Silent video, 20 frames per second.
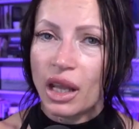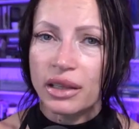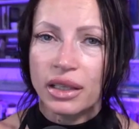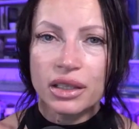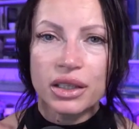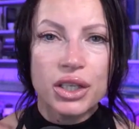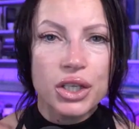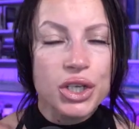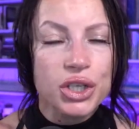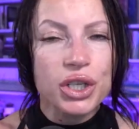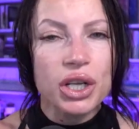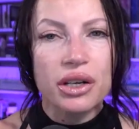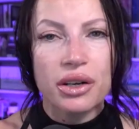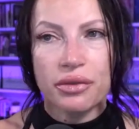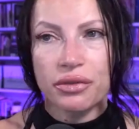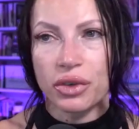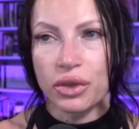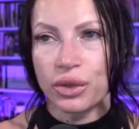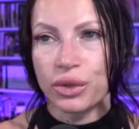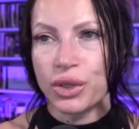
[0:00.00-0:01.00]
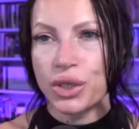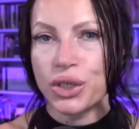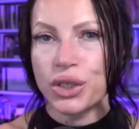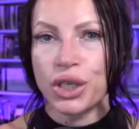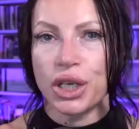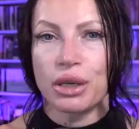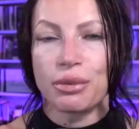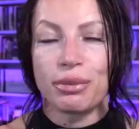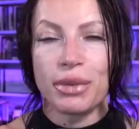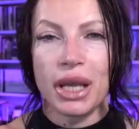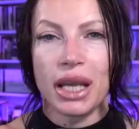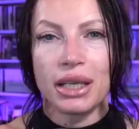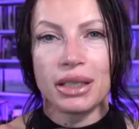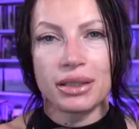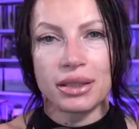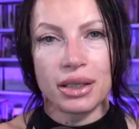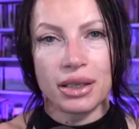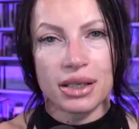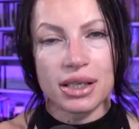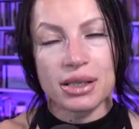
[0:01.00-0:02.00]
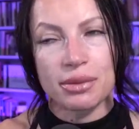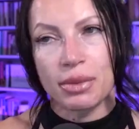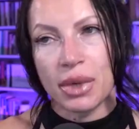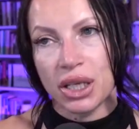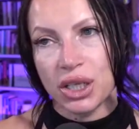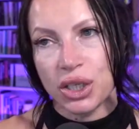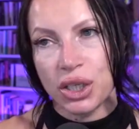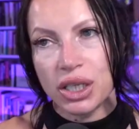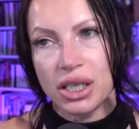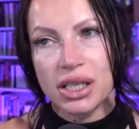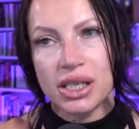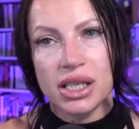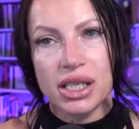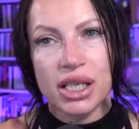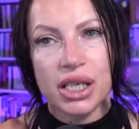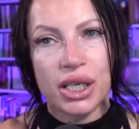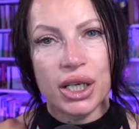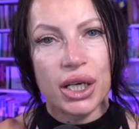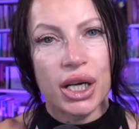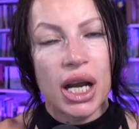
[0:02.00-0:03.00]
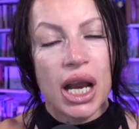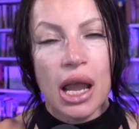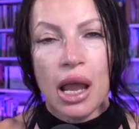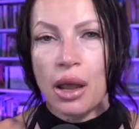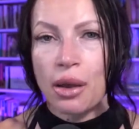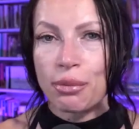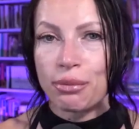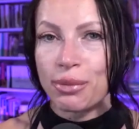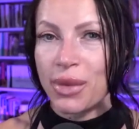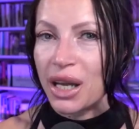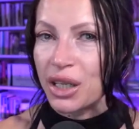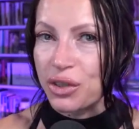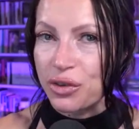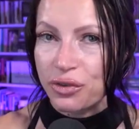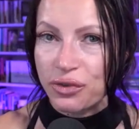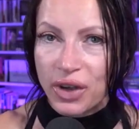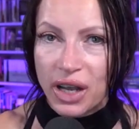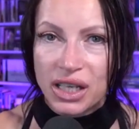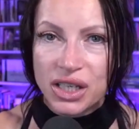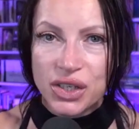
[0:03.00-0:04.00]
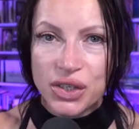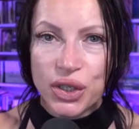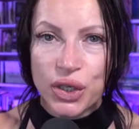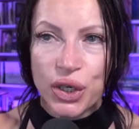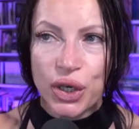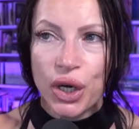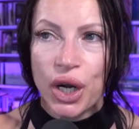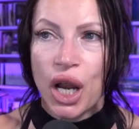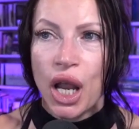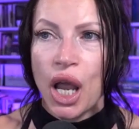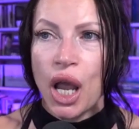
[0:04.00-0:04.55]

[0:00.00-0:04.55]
The digital revolution made things much easier, much faster,